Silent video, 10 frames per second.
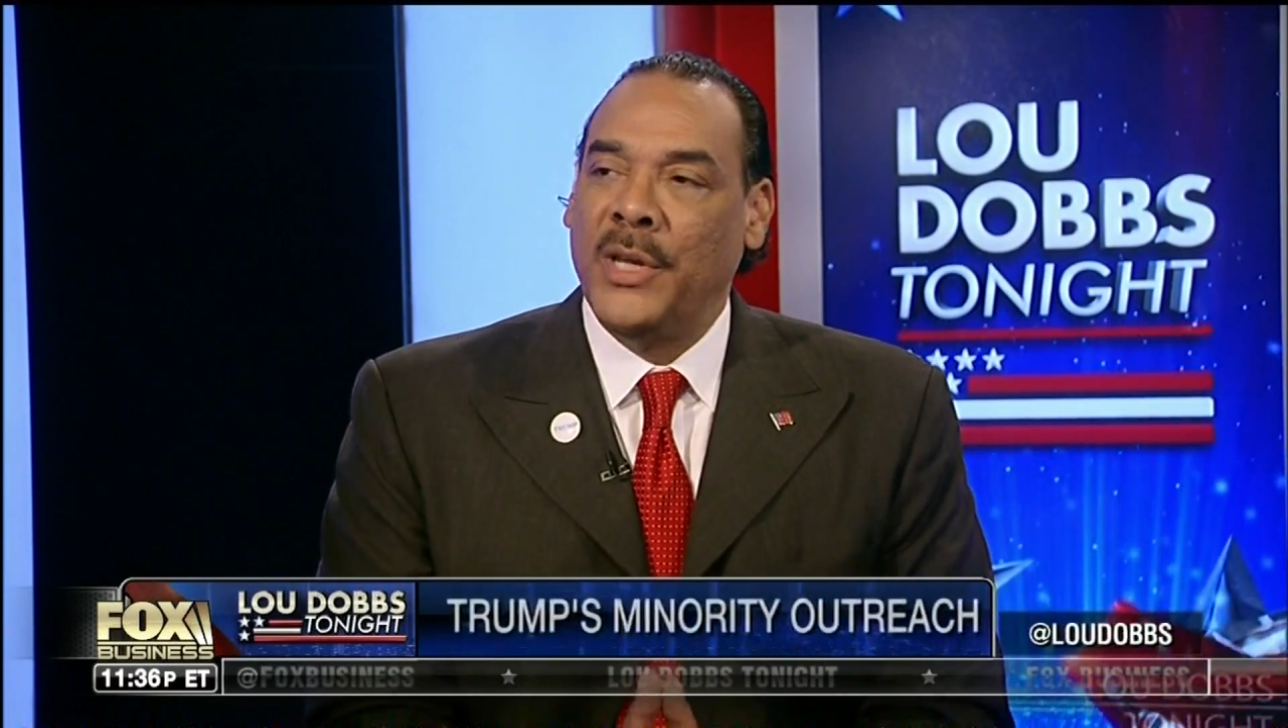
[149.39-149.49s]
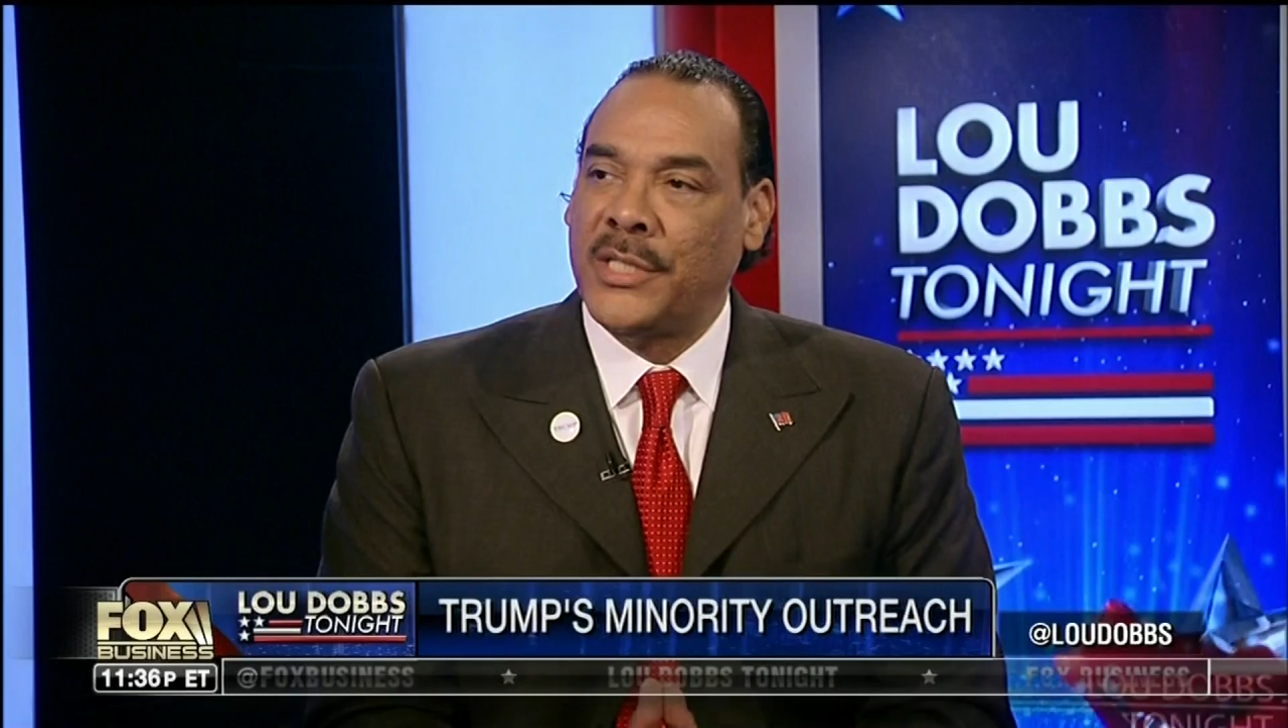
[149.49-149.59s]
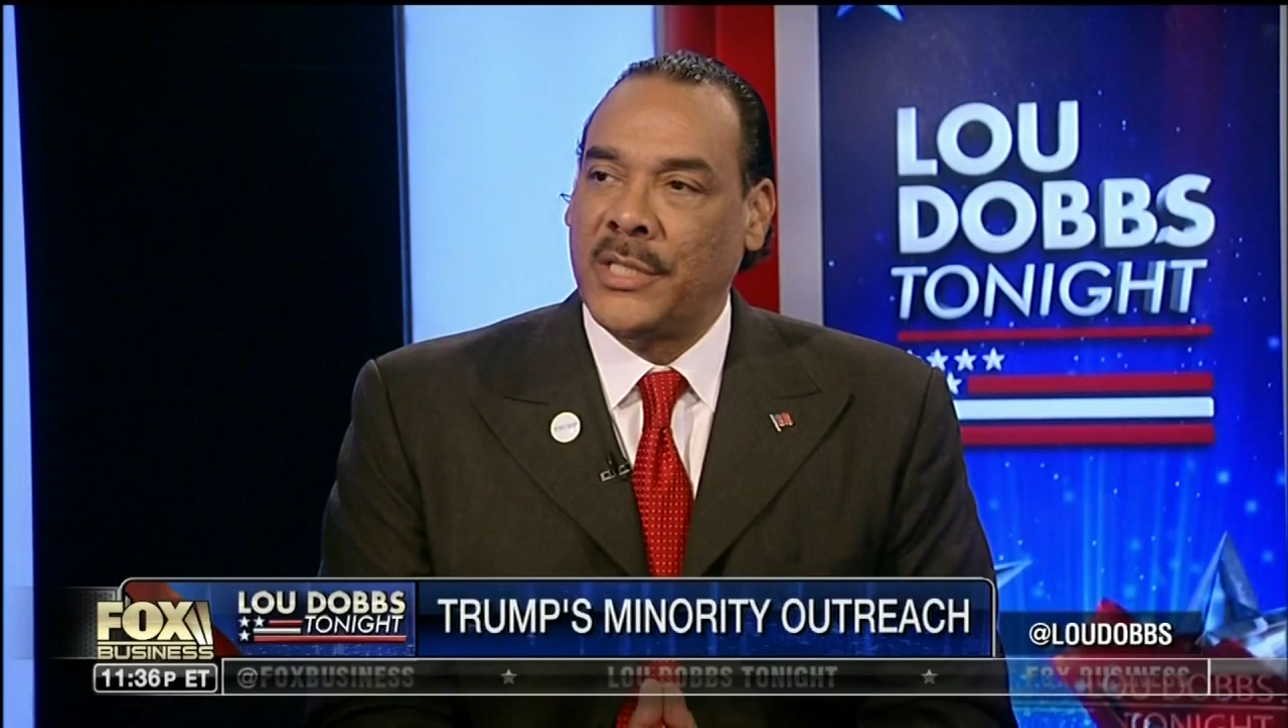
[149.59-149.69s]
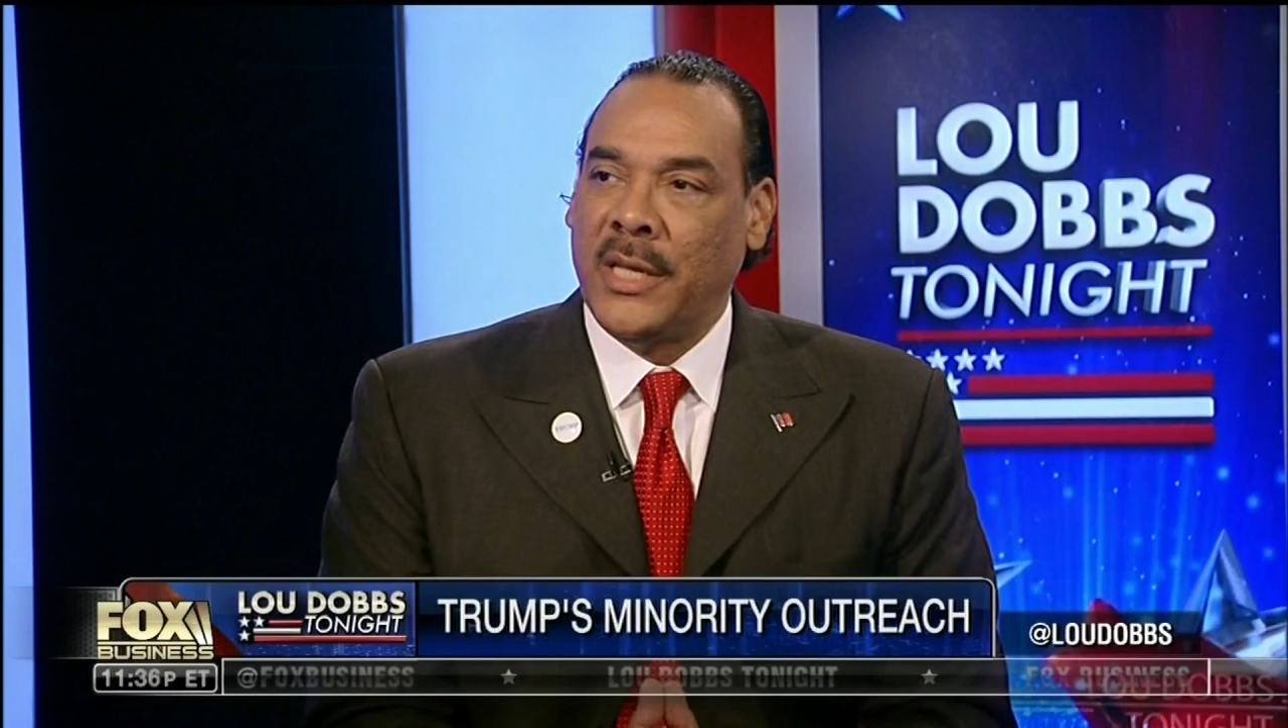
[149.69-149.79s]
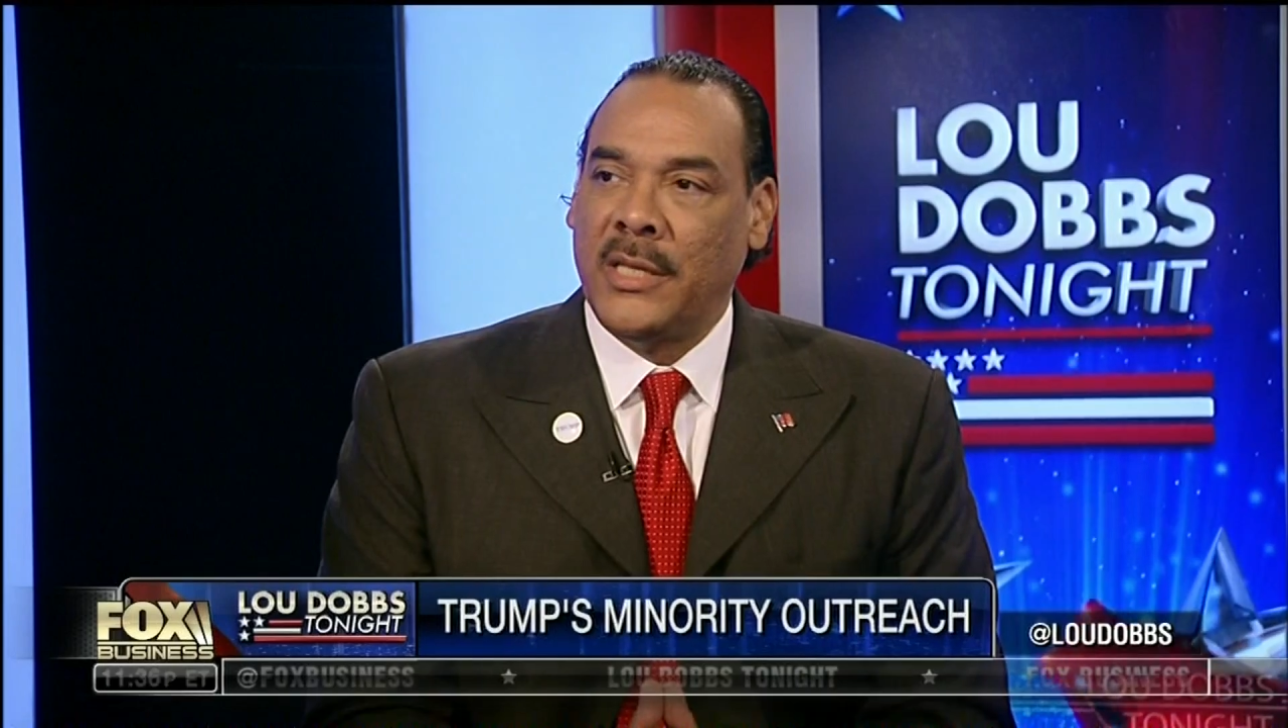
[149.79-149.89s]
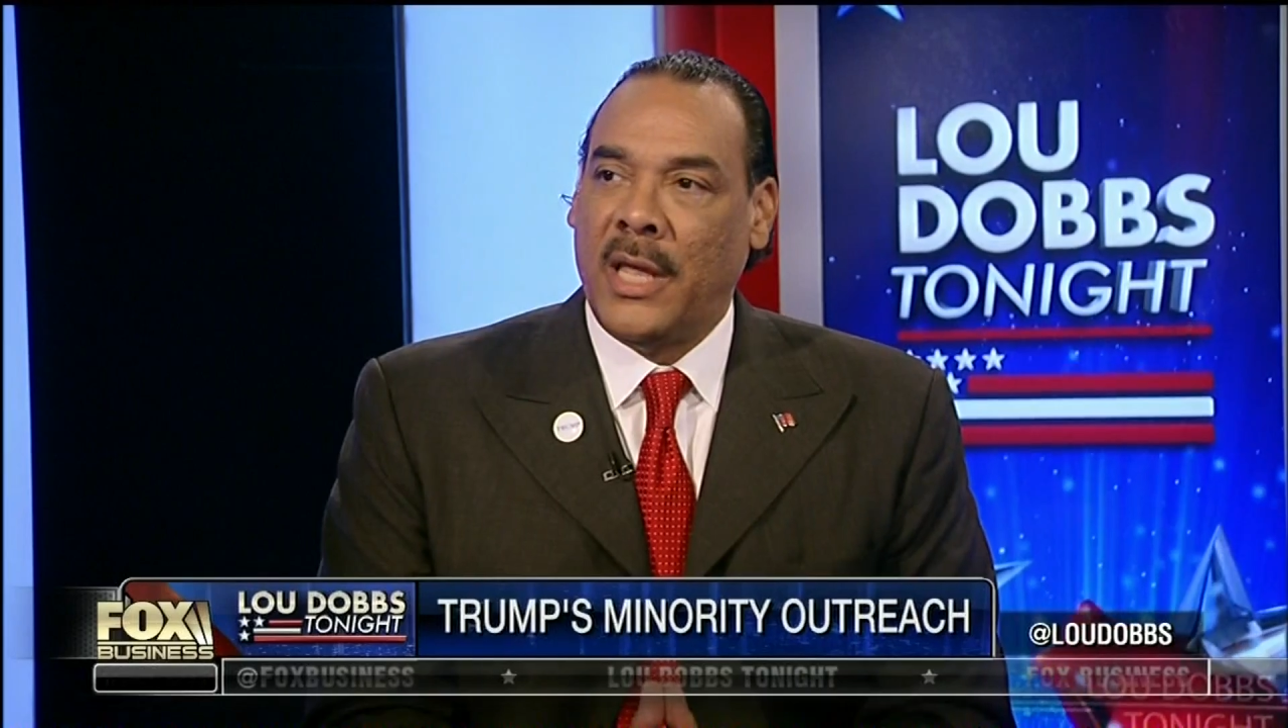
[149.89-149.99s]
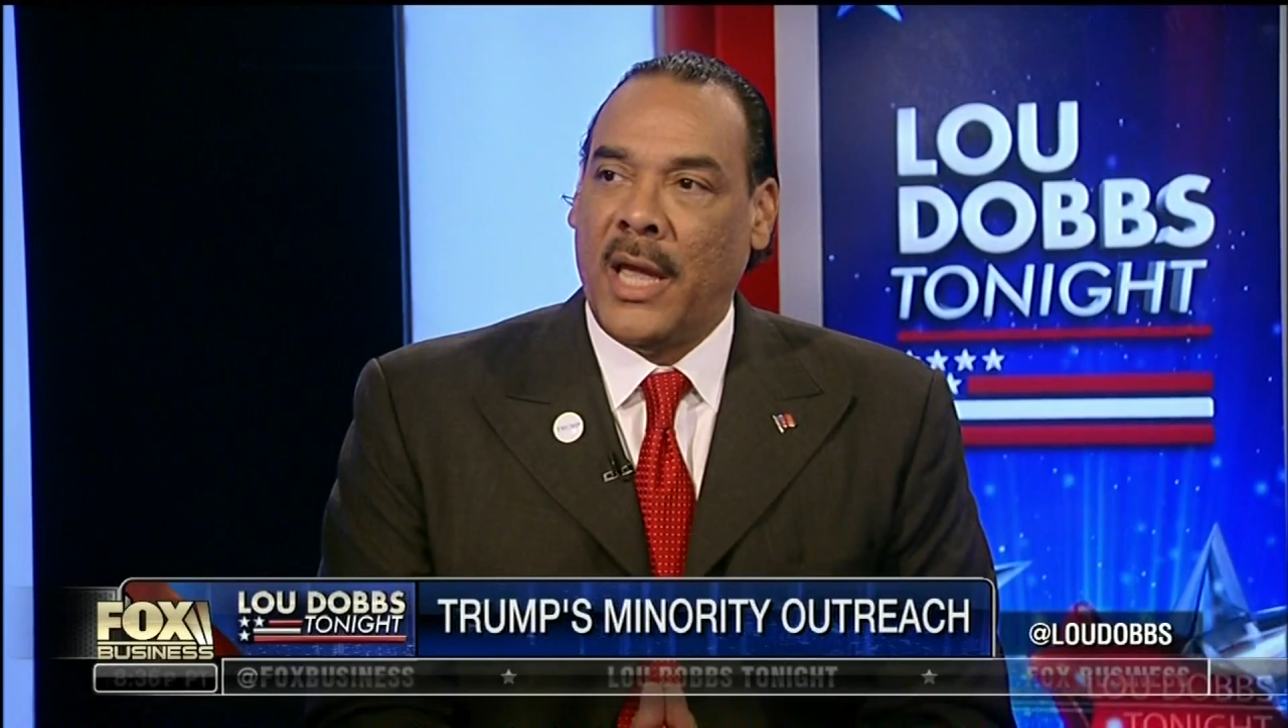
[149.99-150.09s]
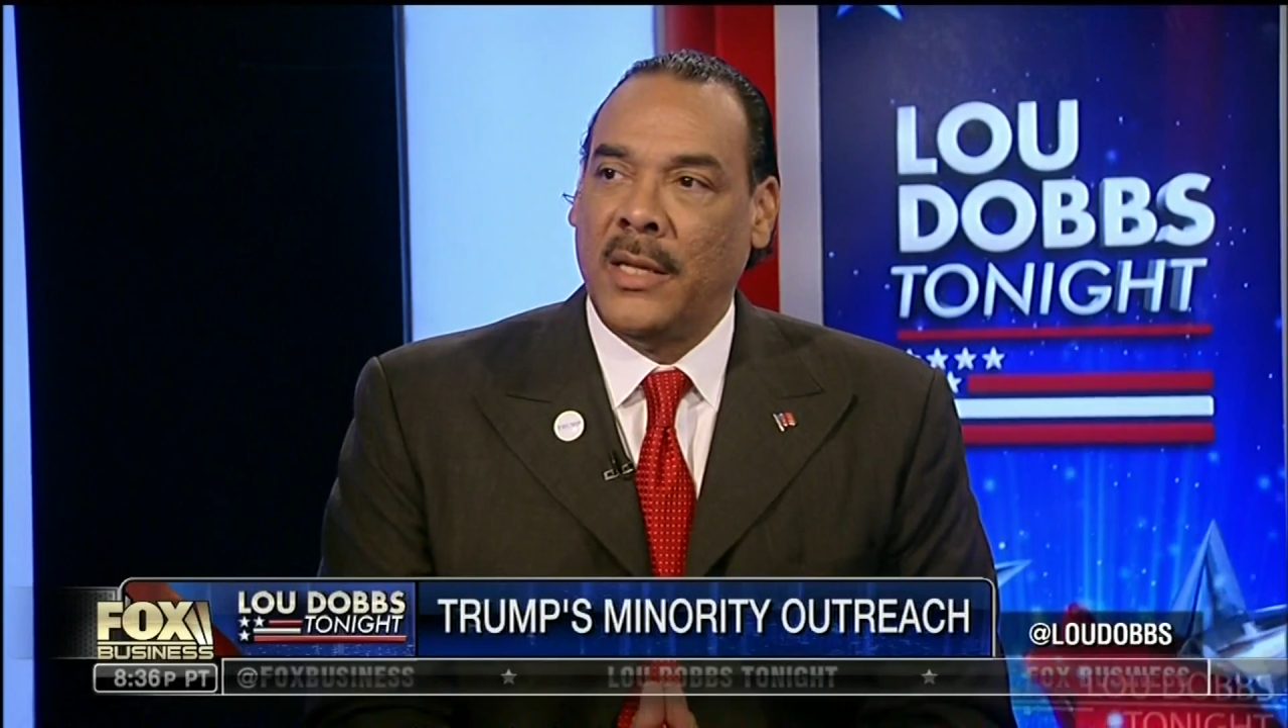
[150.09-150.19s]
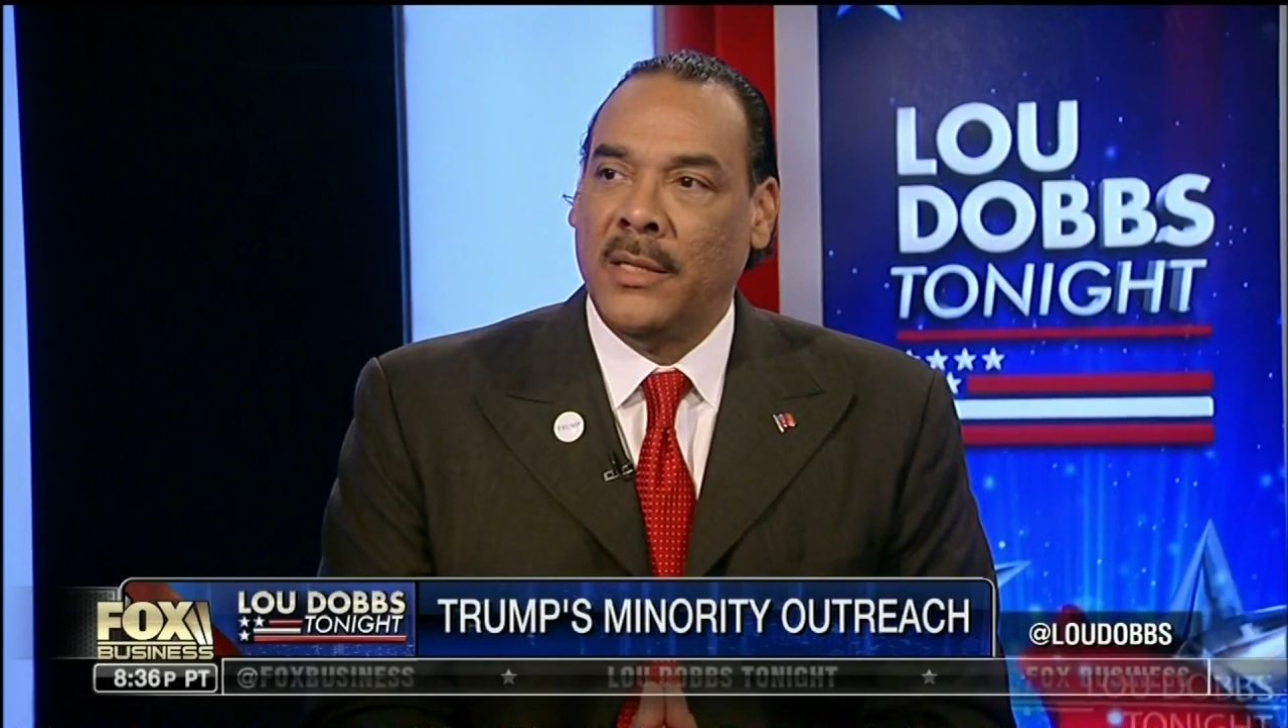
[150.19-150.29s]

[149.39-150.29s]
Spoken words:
said that